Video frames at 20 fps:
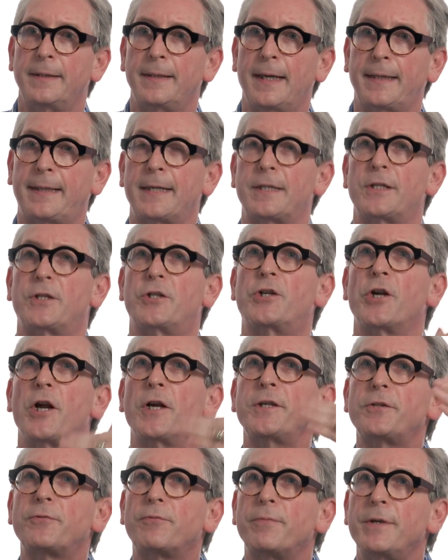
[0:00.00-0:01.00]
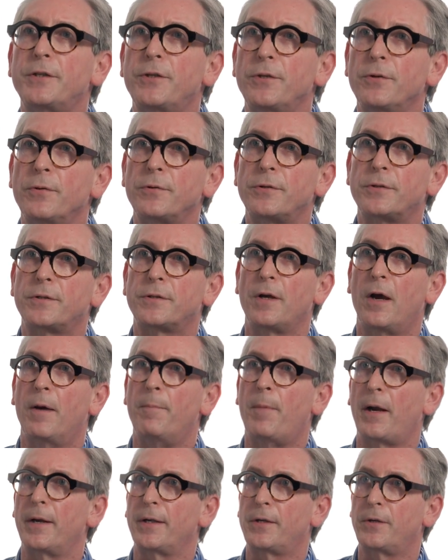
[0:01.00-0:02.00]
that has just reduced a
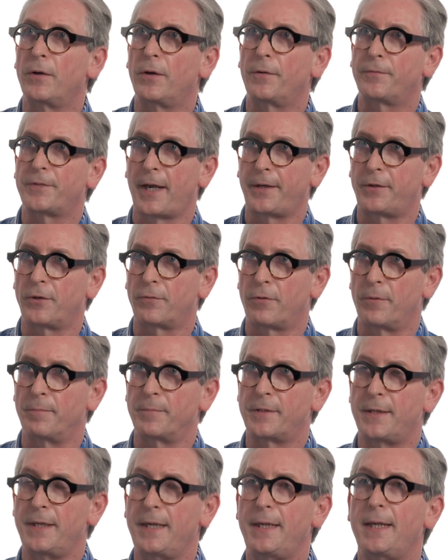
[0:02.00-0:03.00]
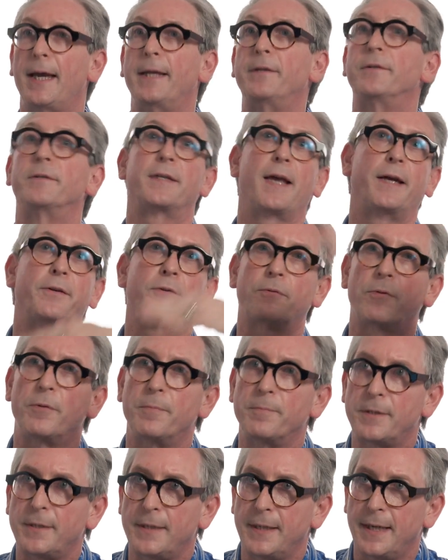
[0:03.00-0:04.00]
molecule of cytochrome C, and the
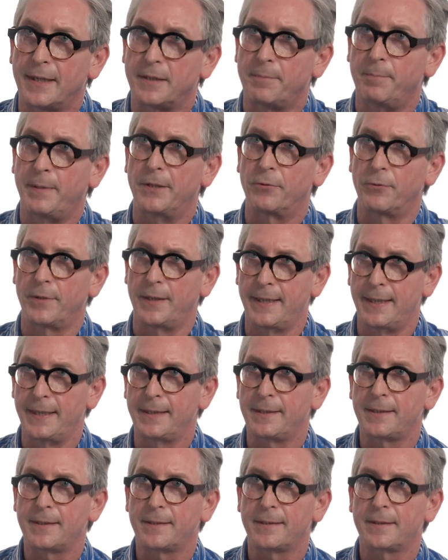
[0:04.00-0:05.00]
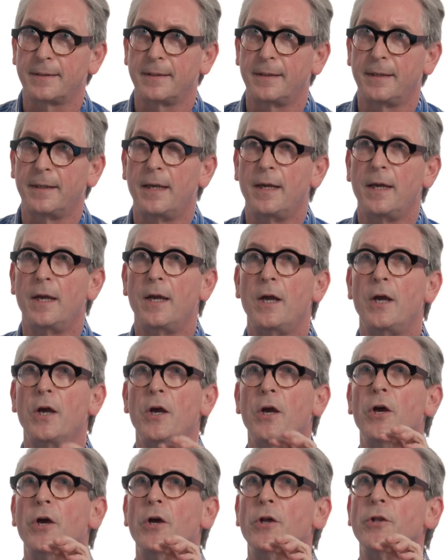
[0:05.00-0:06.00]
cytochrome C has been released.
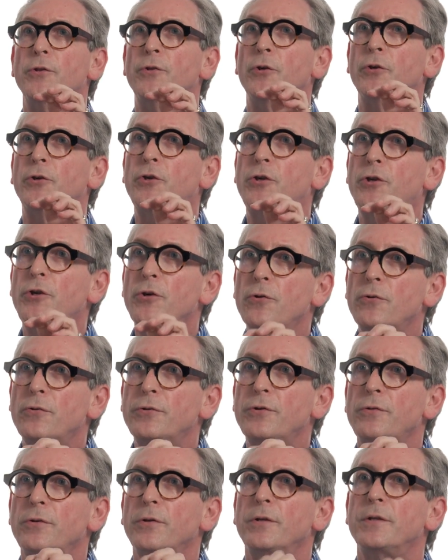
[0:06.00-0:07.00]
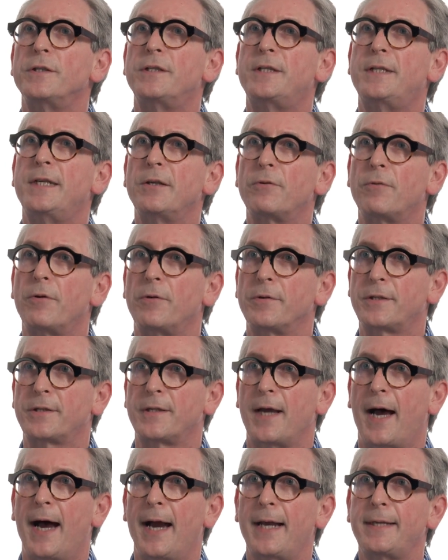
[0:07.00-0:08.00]
The Q0
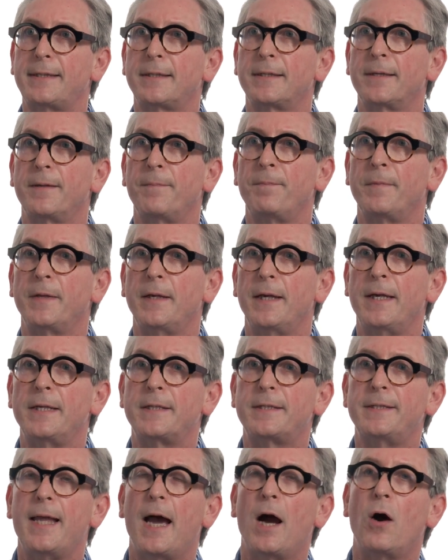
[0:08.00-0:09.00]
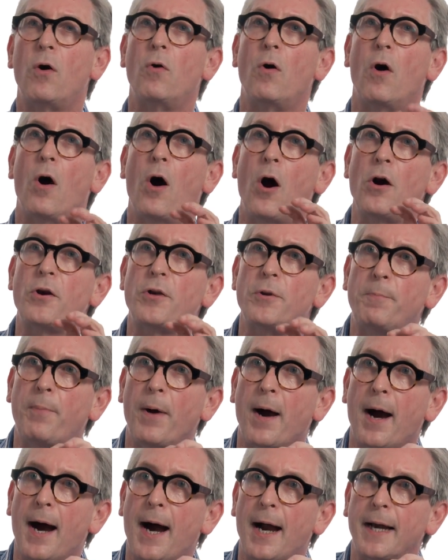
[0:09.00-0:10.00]
site is now
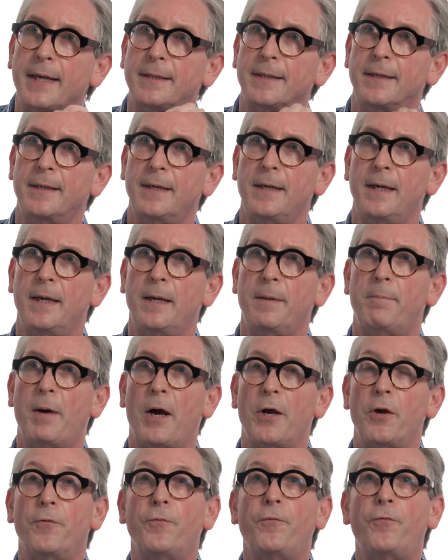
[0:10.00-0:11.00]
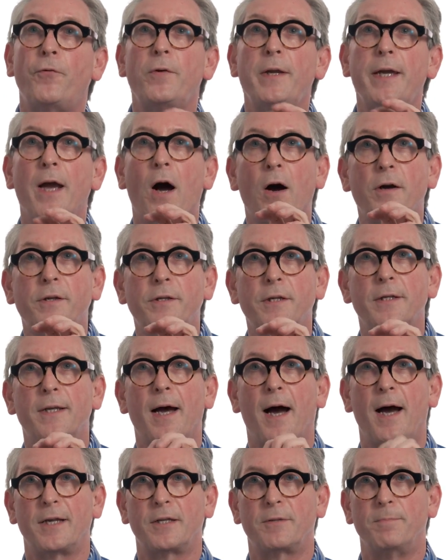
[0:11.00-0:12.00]
occupied by a fully
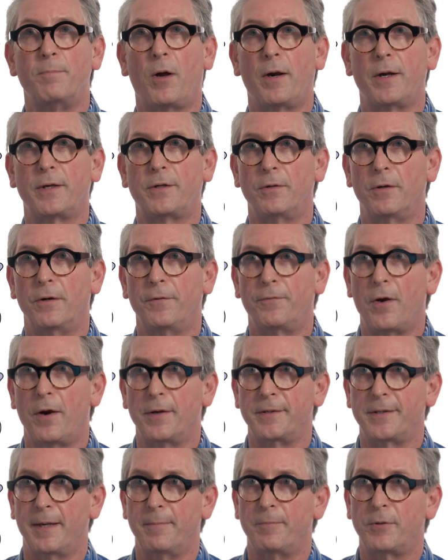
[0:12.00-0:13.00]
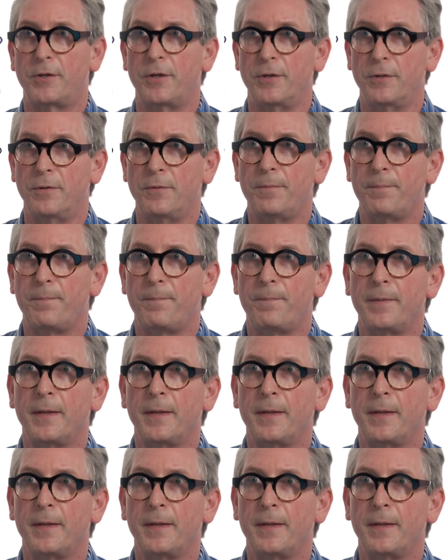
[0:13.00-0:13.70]
oxidized molecule of coenzyme Q,